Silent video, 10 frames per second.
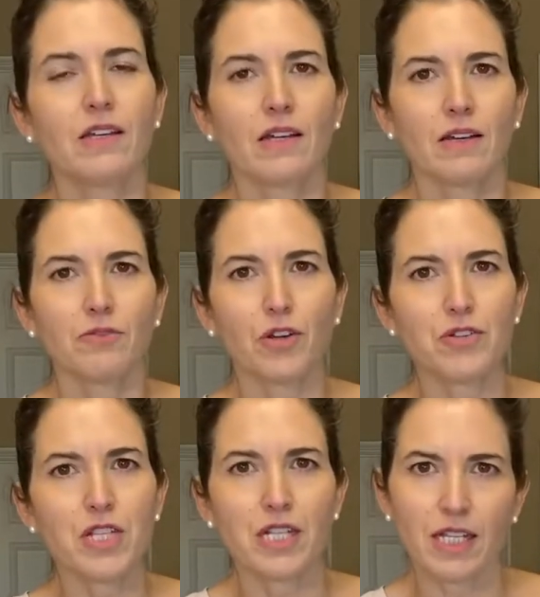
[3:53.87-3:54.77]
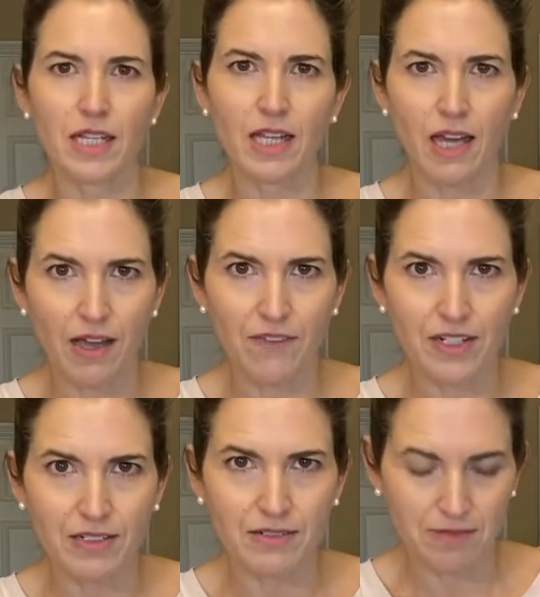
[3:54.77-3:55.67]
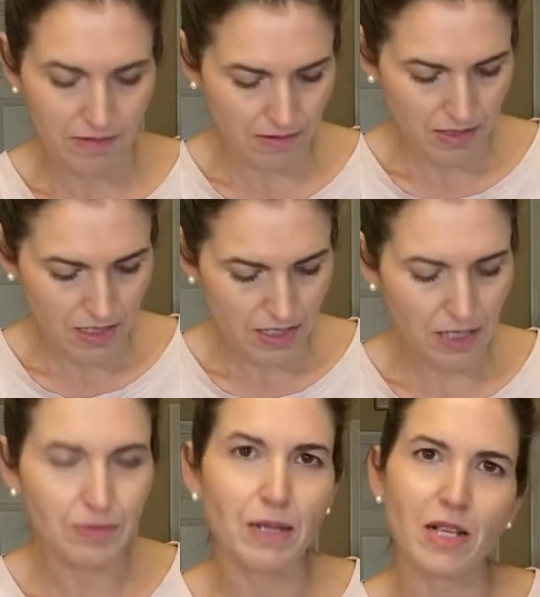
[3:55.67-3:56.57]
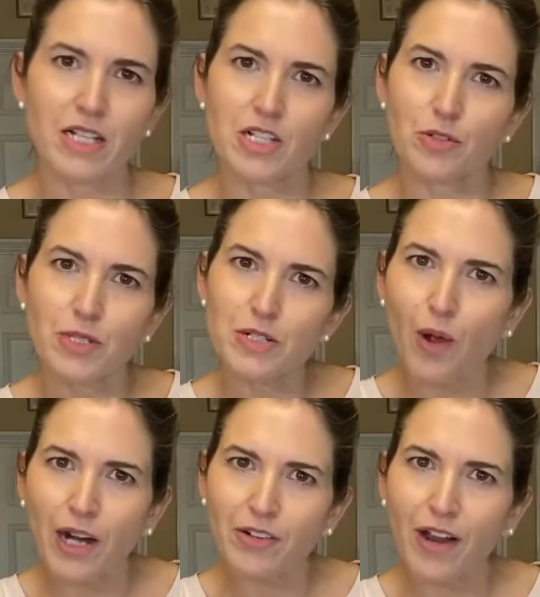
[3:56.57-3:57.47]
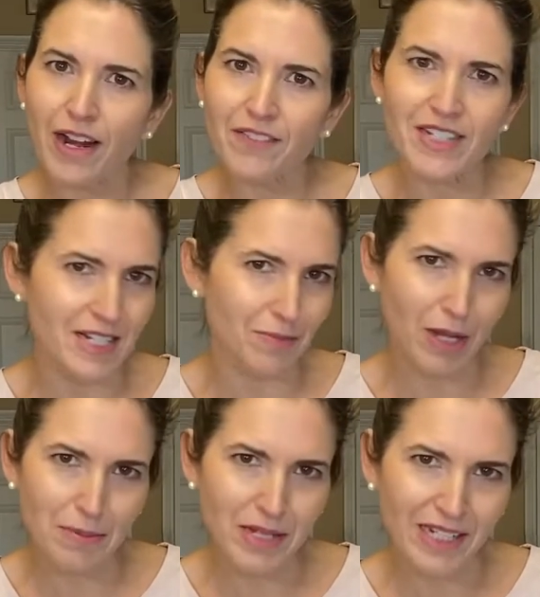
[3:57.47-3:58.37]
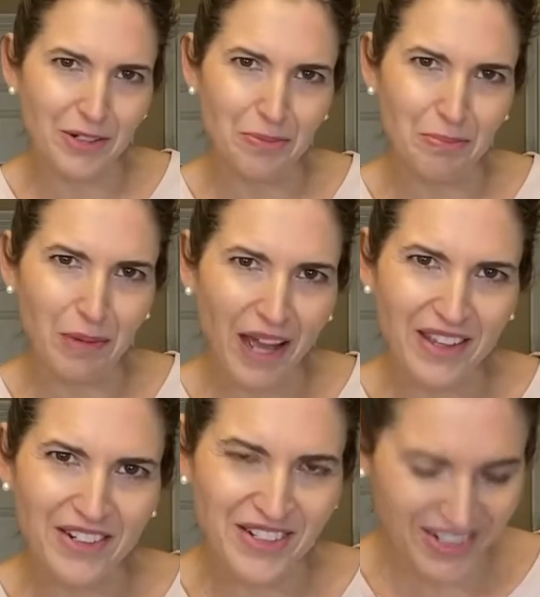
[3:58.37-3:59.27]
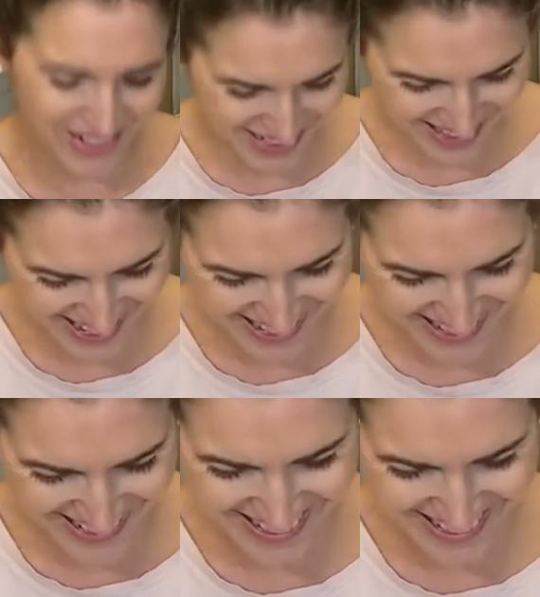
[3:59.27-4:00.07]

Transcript: roasted it in the oven. Sometimes I squeeze water out of it. Sometimes I don't bother doing that.